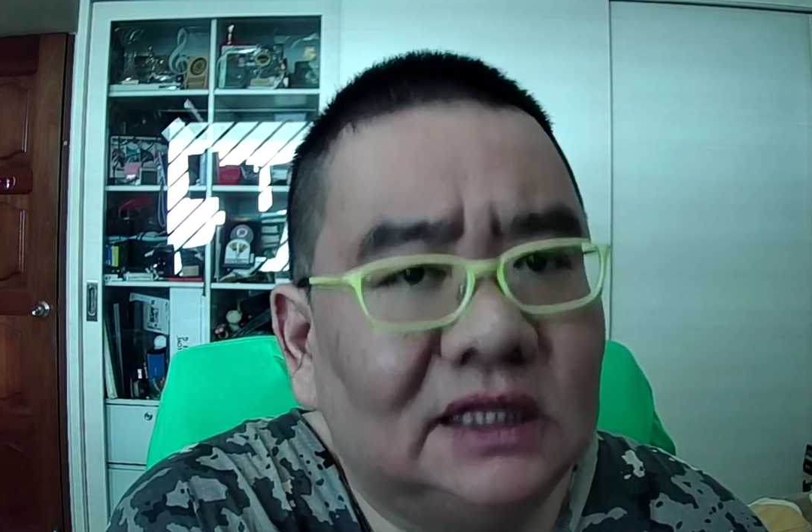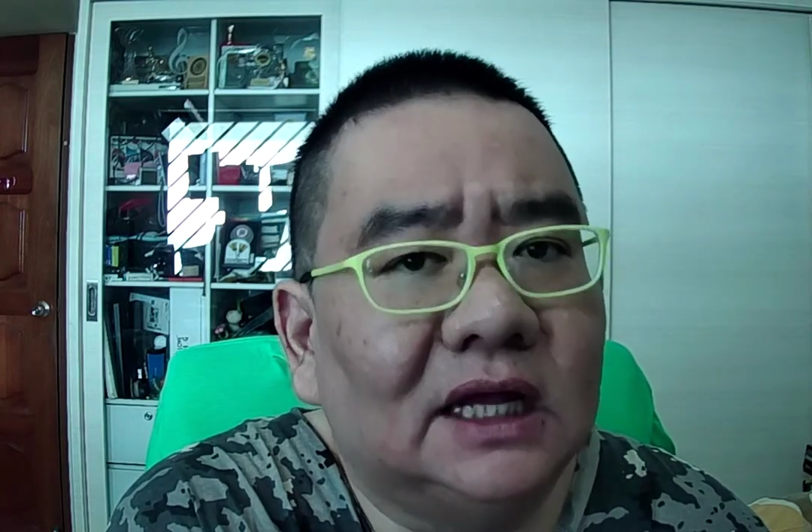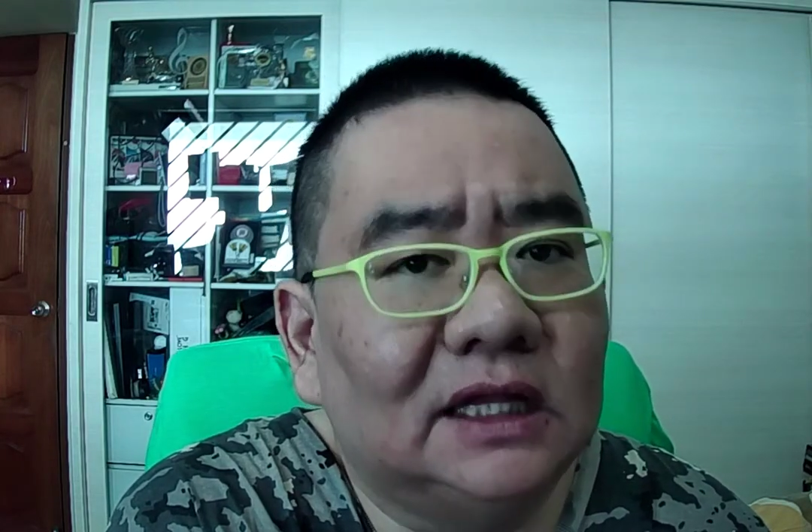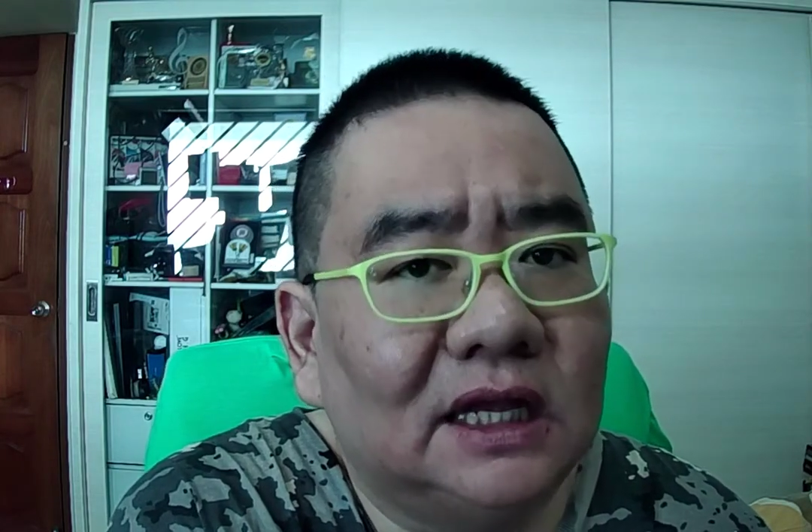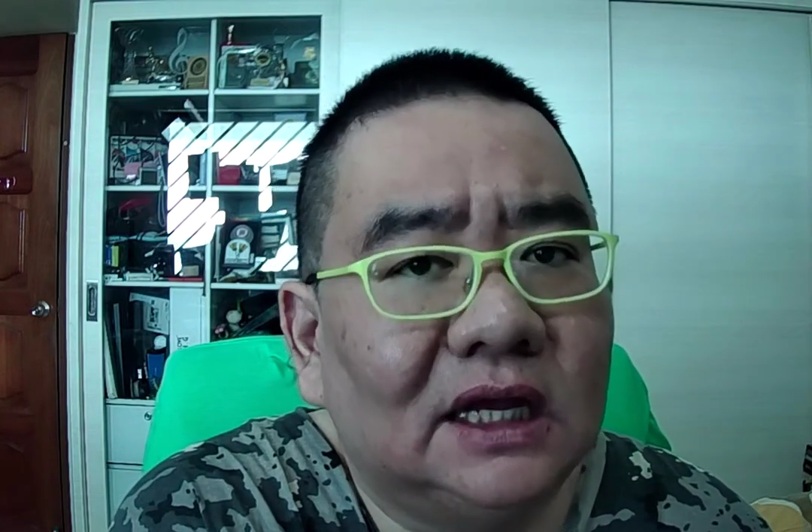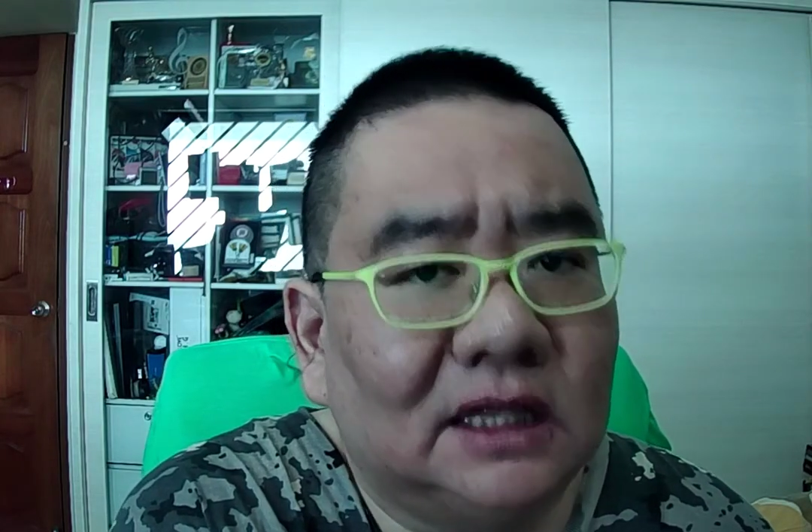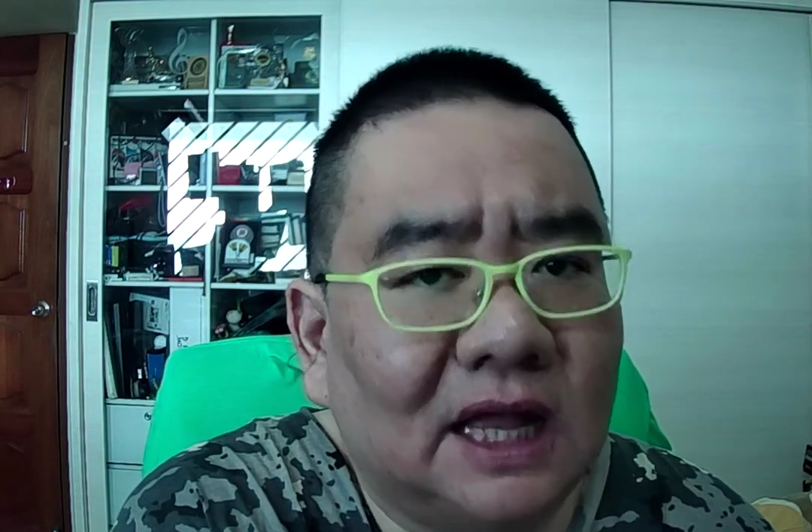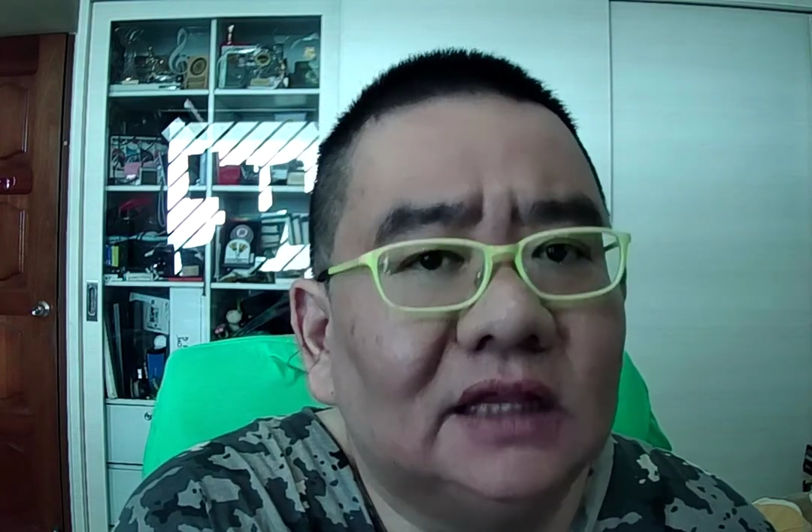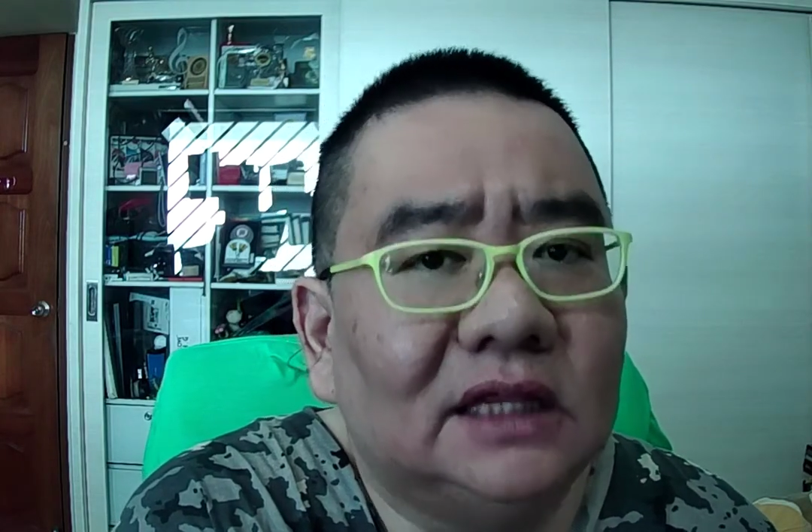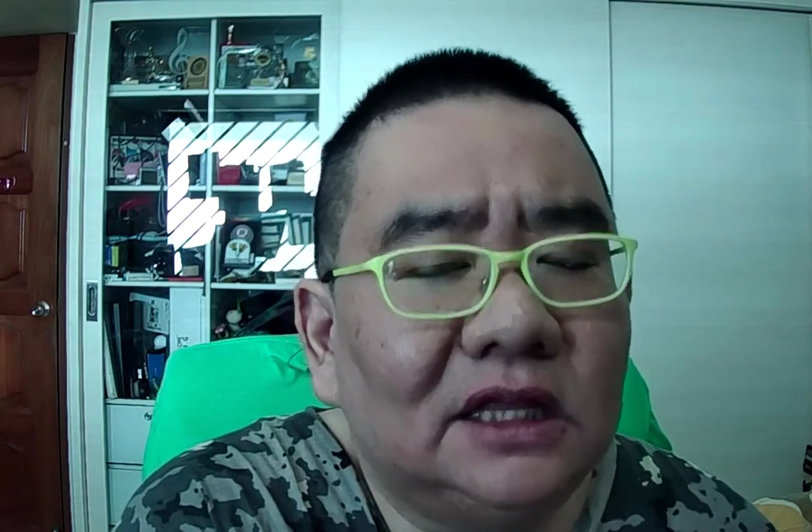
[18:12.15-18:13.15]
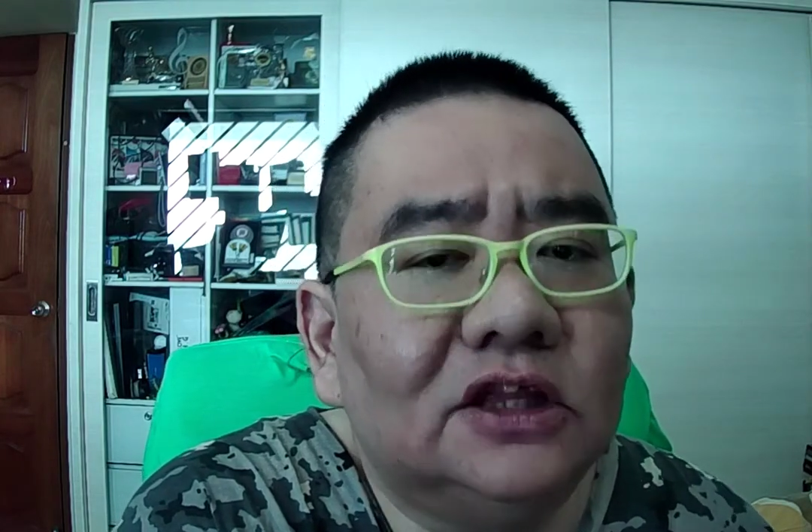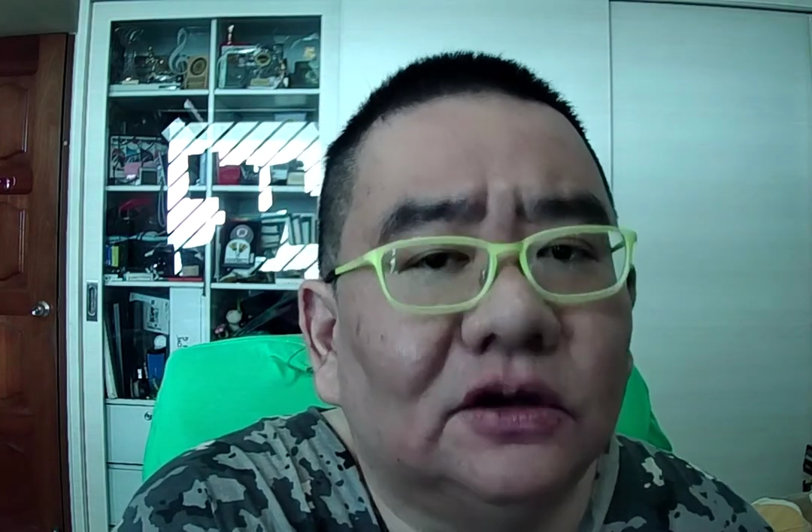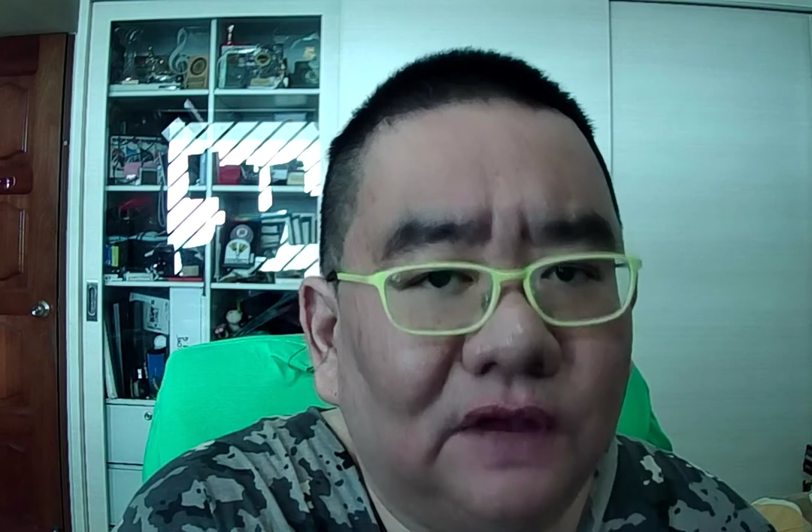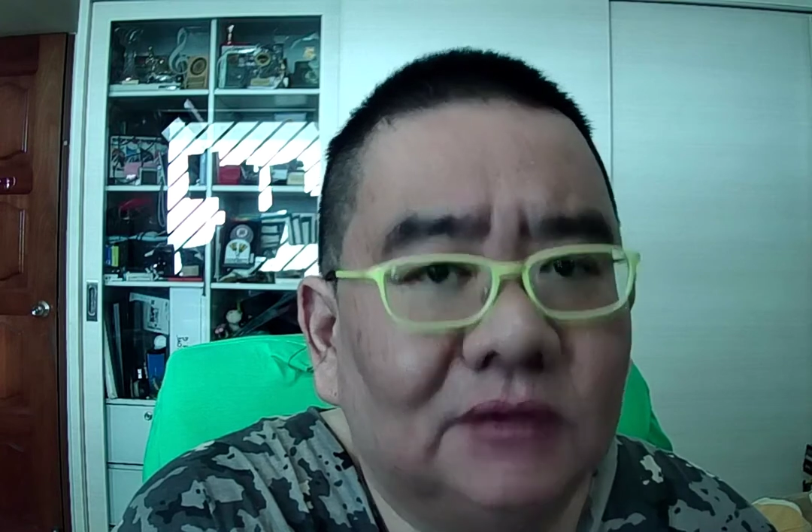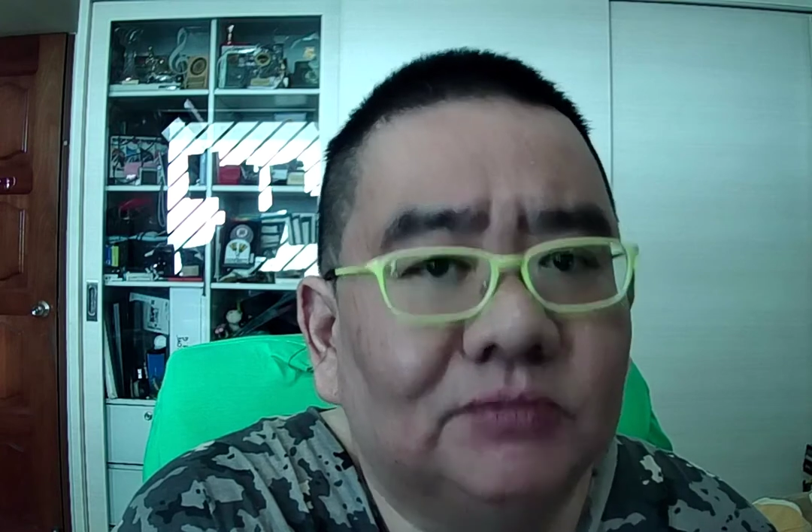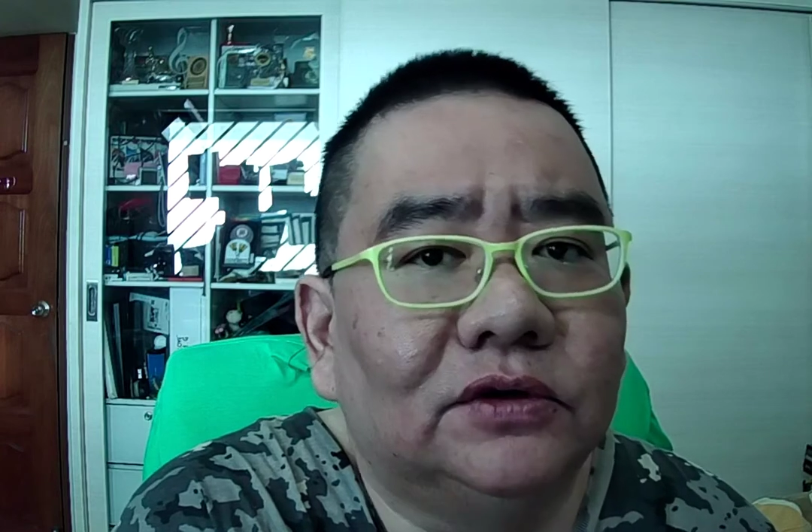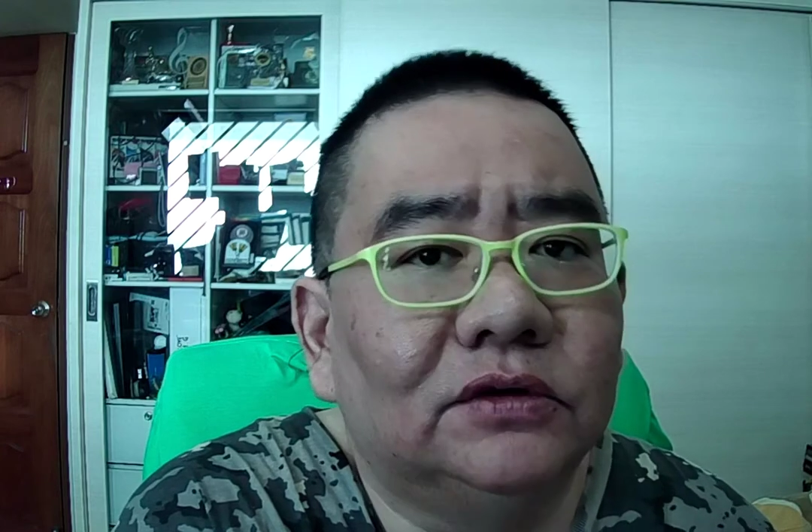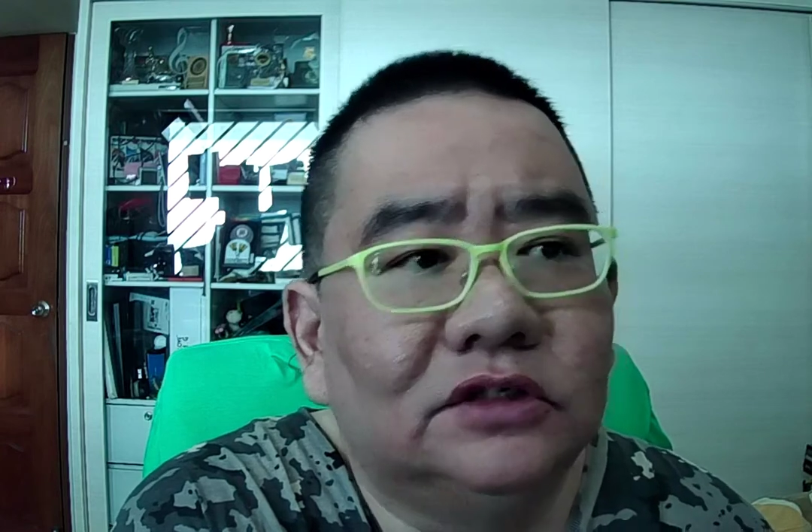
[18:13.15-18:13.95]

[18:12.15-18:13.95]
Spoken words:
I think 19th of April,